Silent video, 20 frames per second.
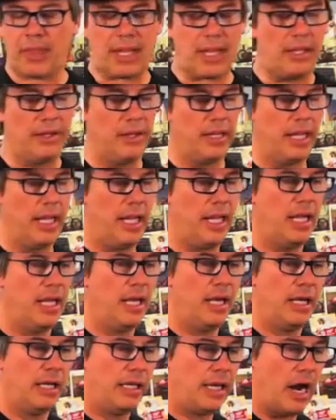The
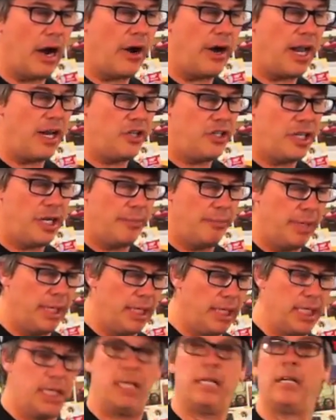Gaerne
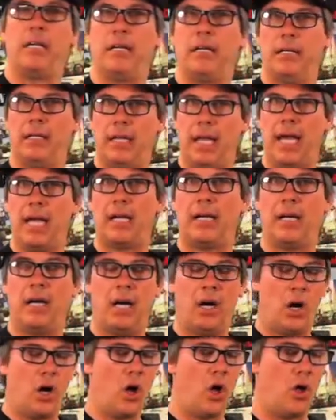G-Midland, like
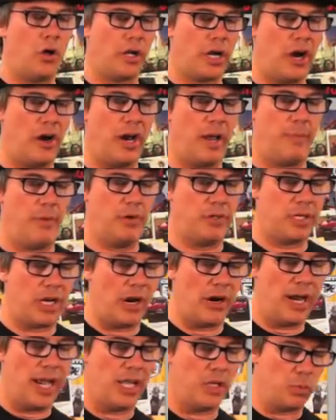all Gaerne boots,
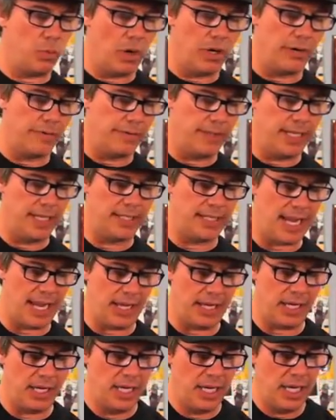Gaerne is wonderfully
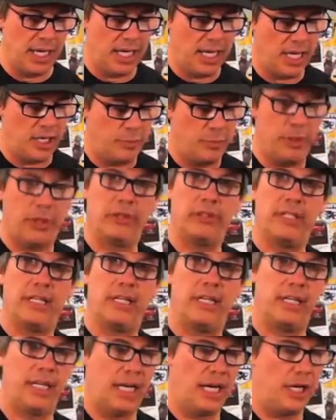Italian. It was built
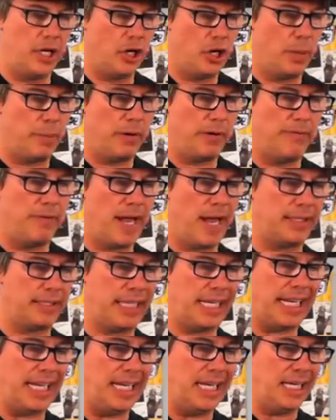in Europe, in fact,
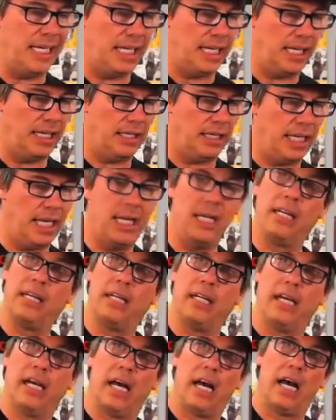in Italy.
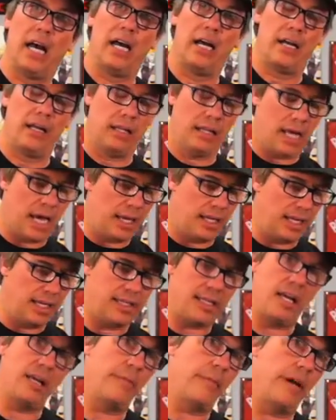A lot of the
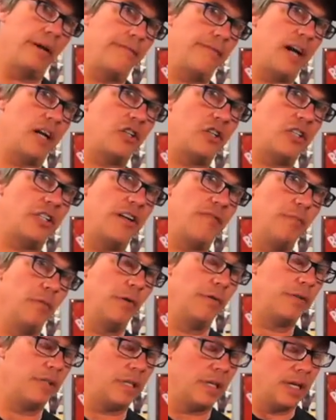Italian manufacturers have
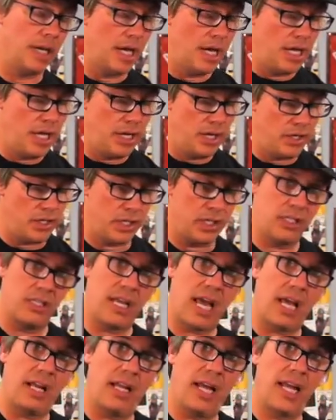moved to using
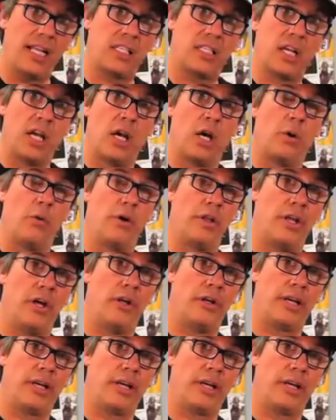satellites where they'll